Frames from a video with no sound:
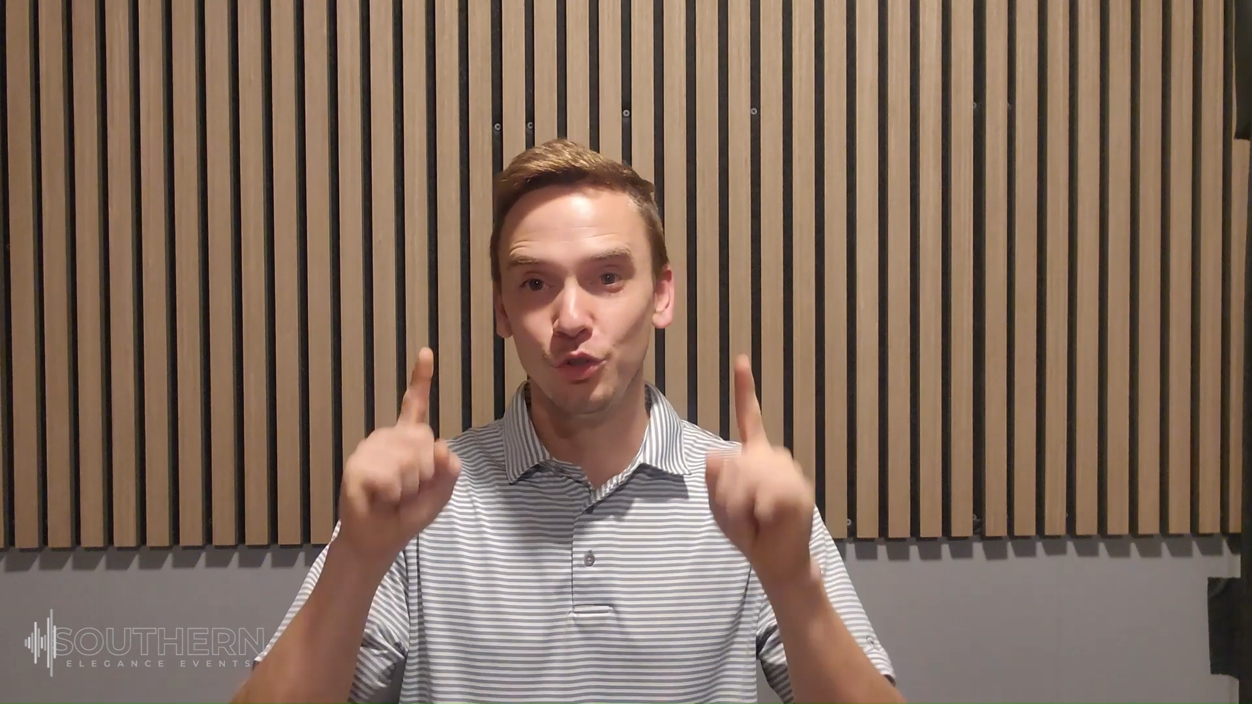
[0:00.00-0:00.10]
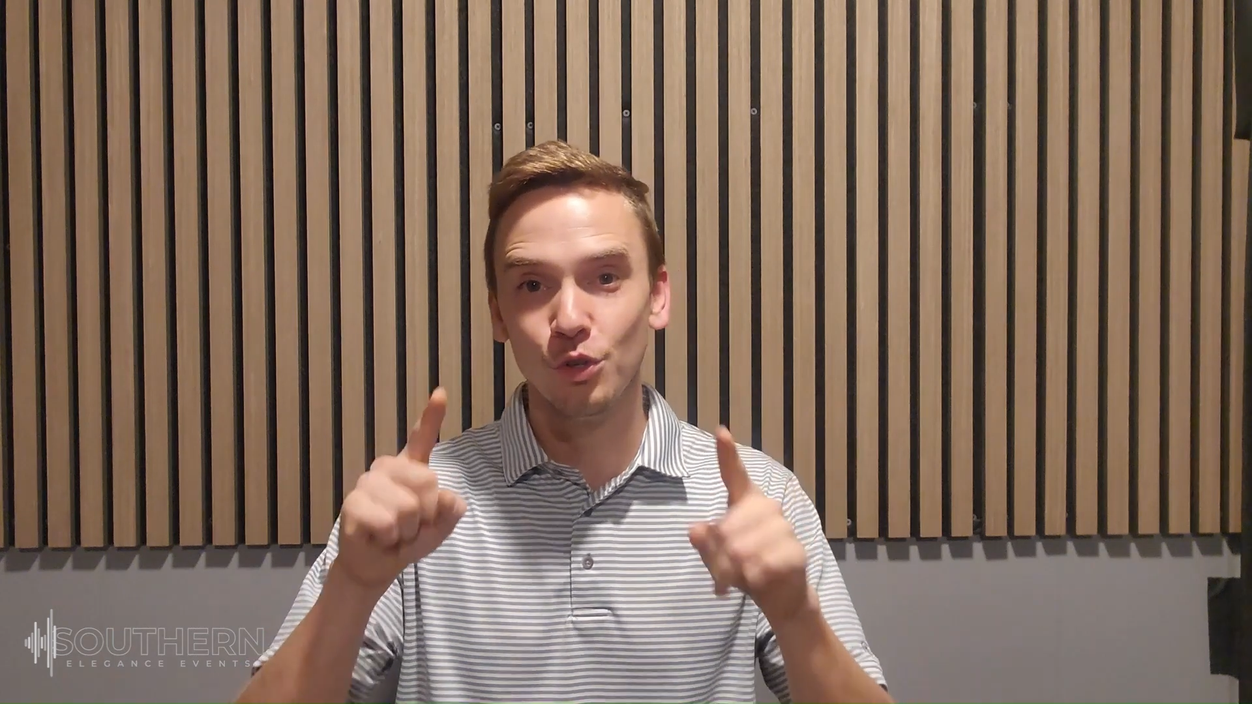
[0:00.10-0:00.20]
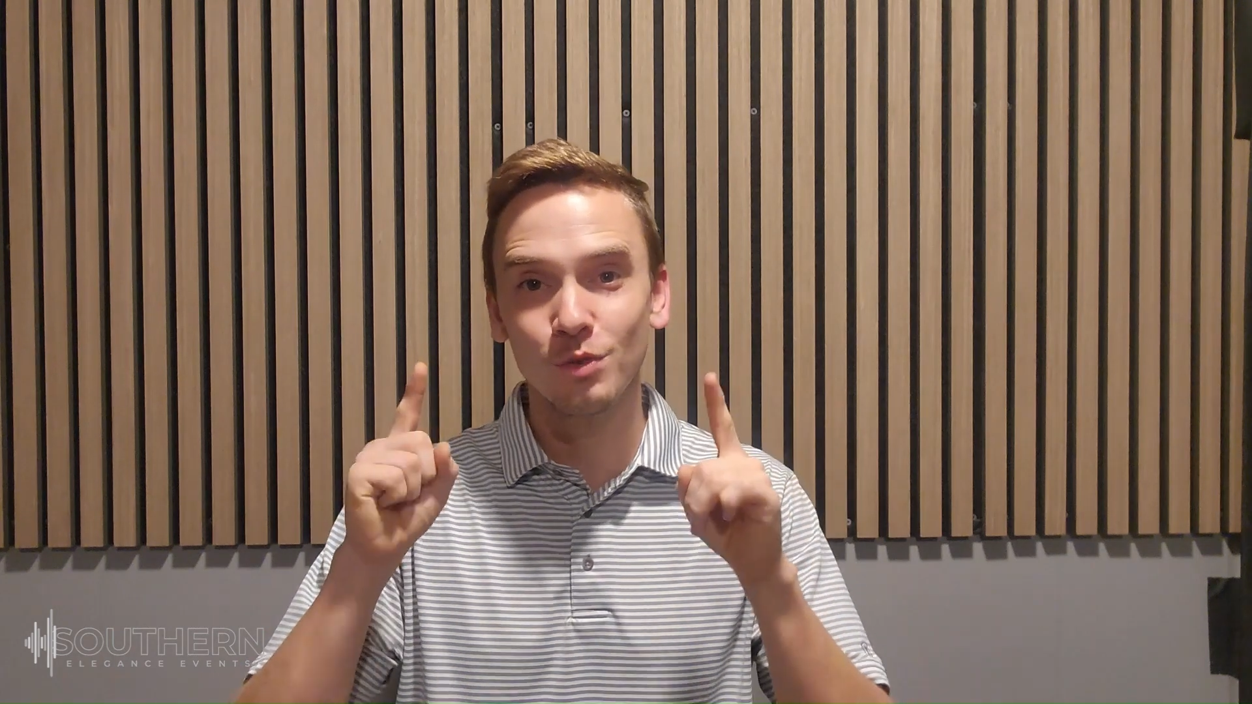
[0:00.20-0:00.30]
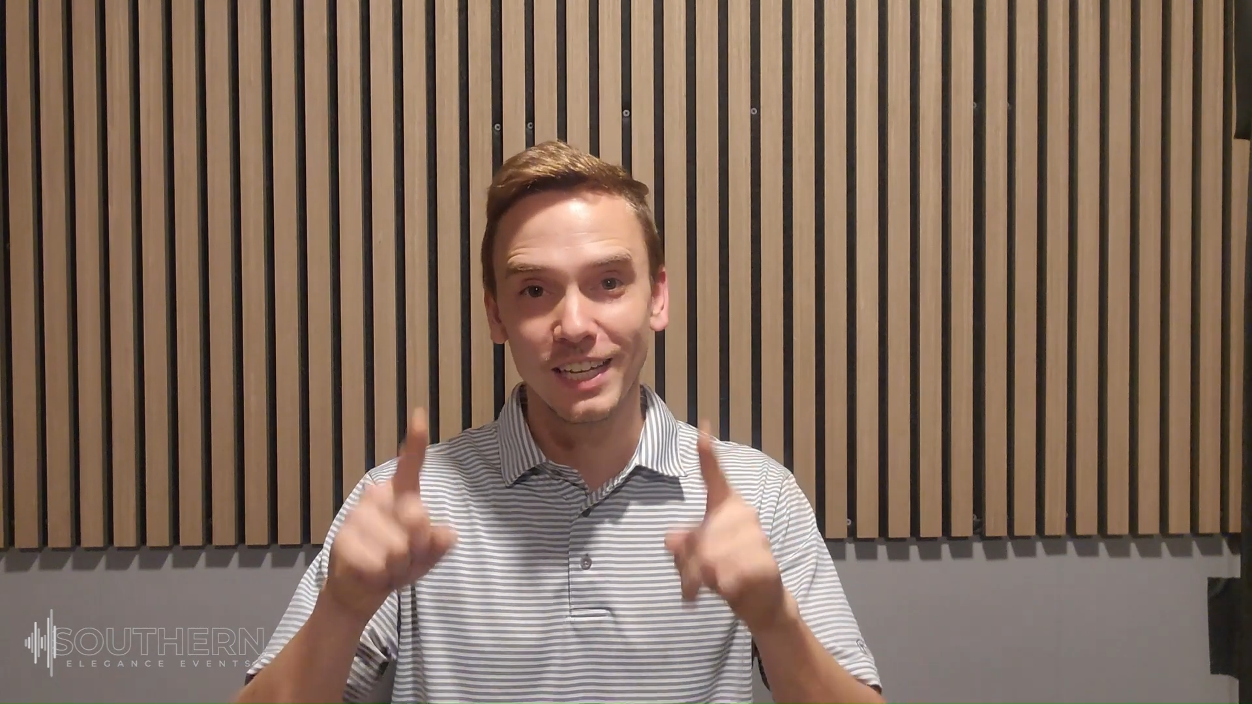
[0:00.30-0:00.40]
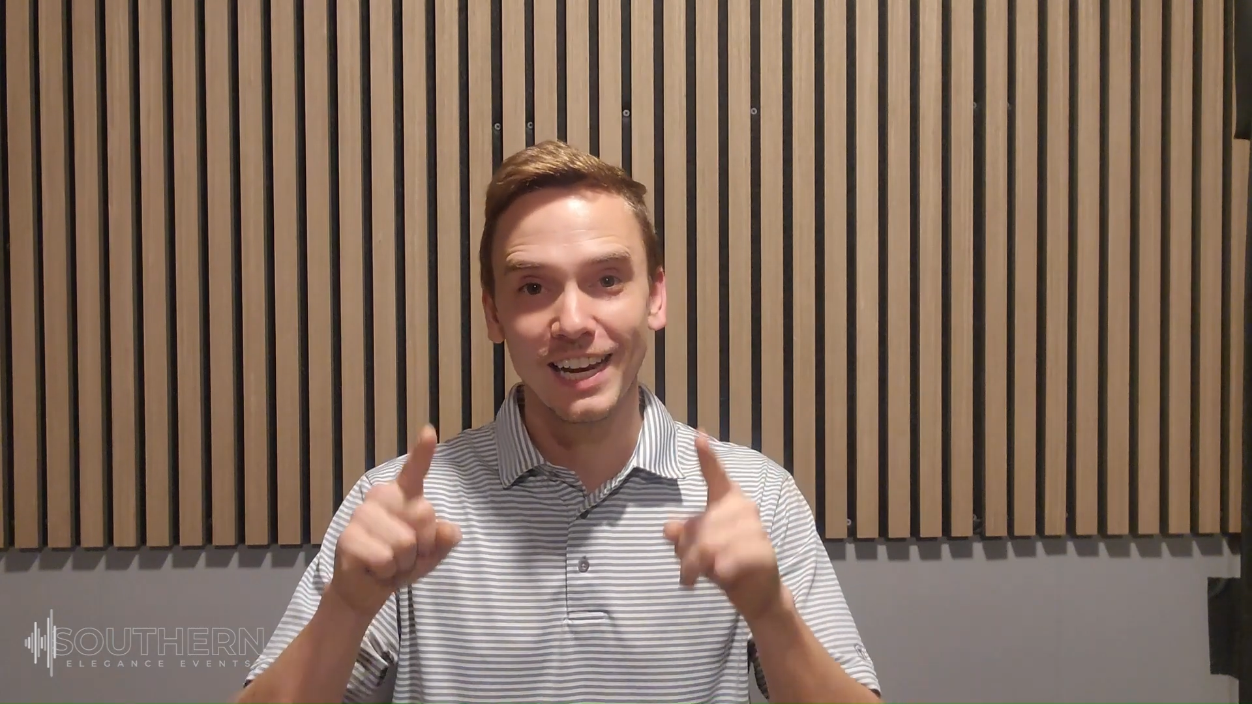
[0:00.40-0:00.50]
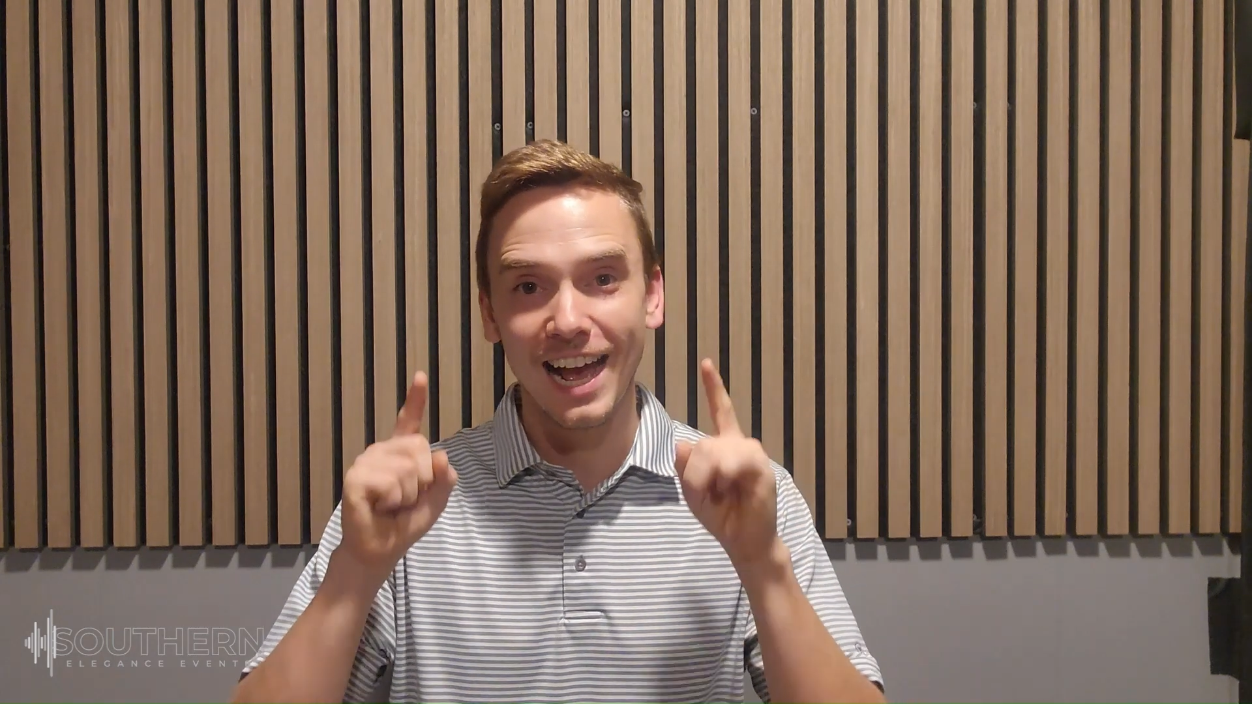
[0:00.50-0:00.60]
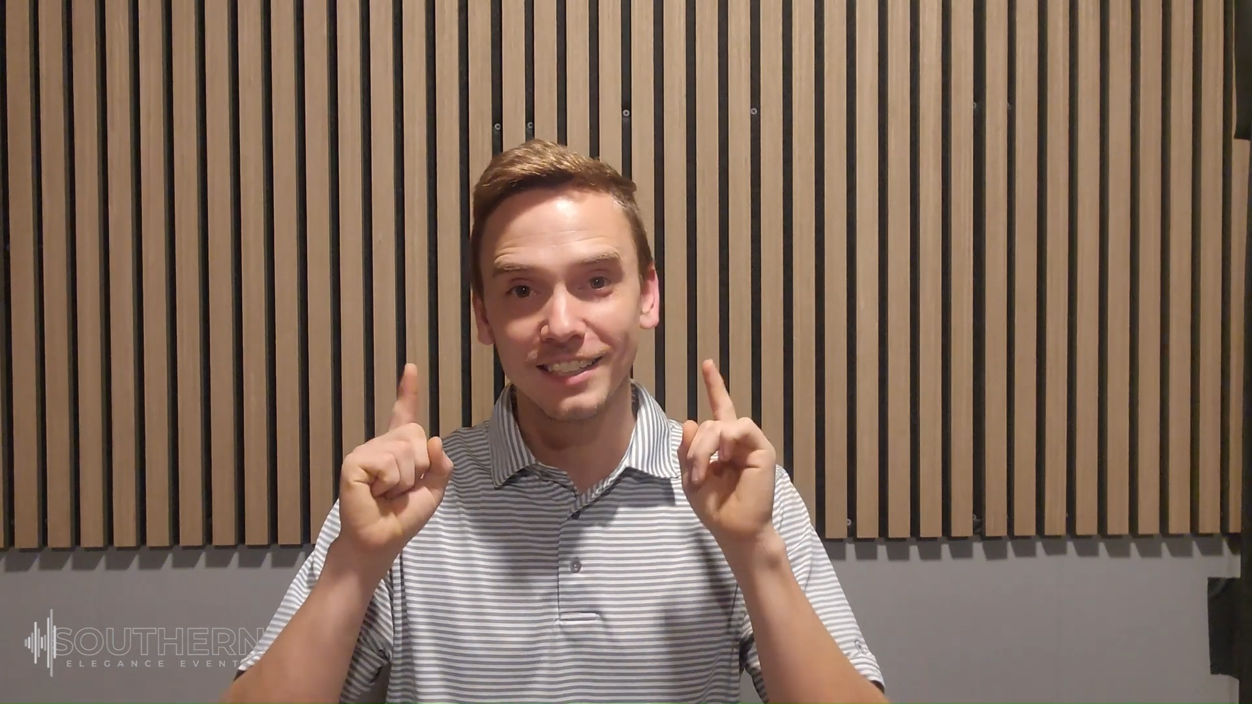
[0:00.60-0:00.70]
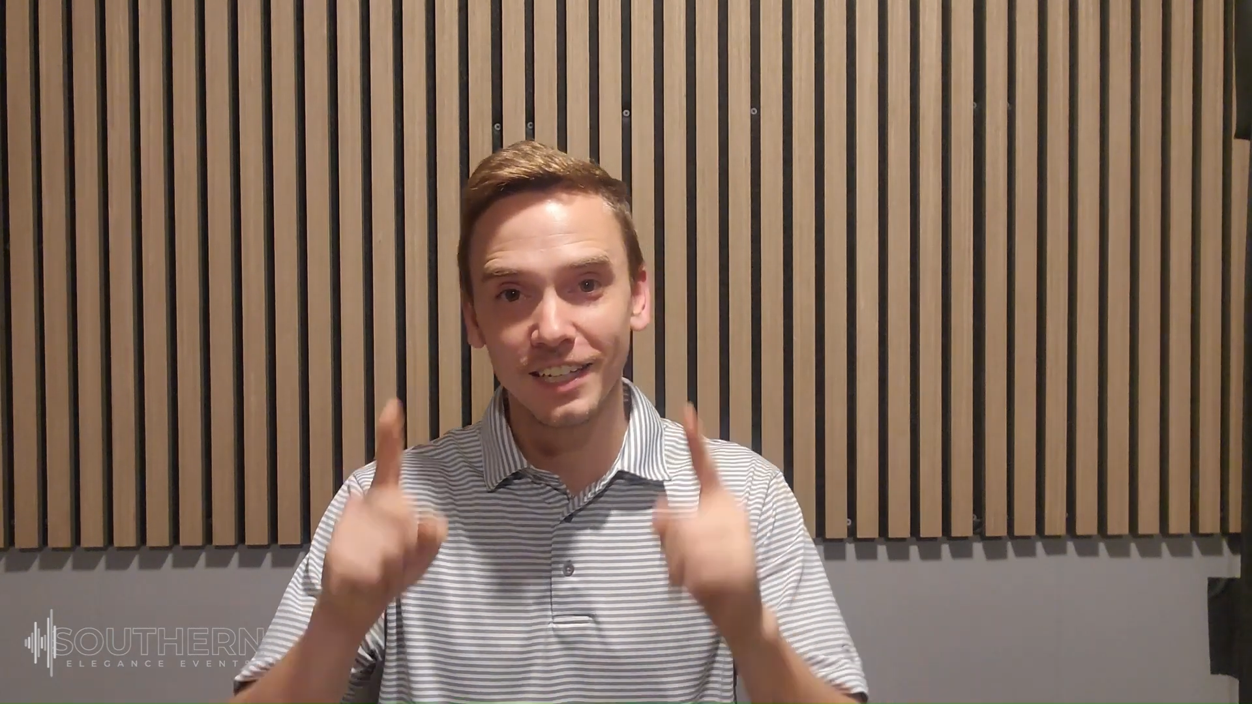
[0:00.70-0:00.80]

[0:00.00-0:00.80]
you get as